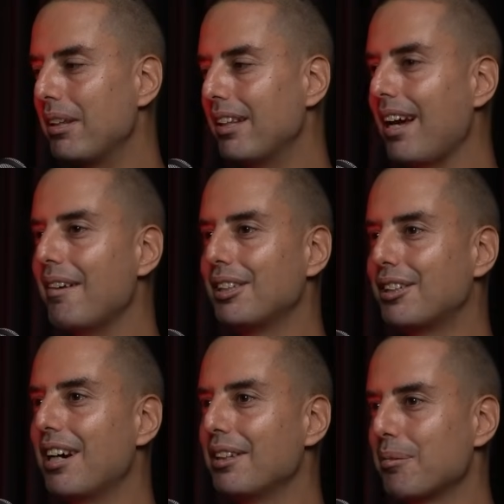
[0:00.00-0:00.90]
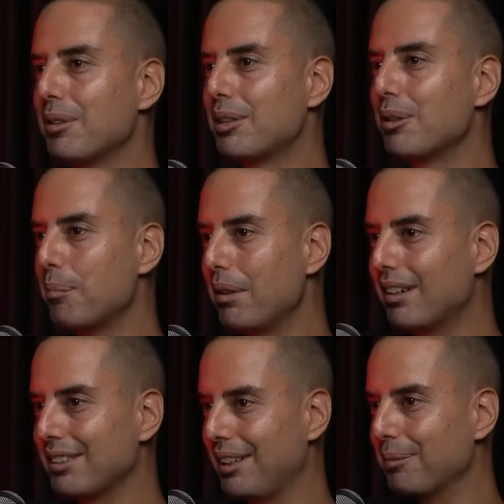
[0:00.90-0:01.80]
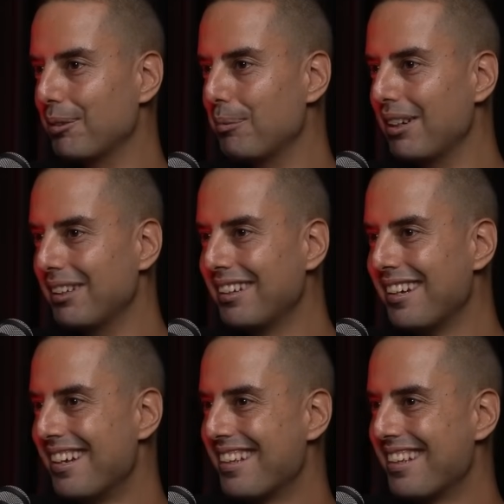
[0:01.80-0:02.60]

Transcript: I mean, they haven't tried to withdraw bigger sums of money.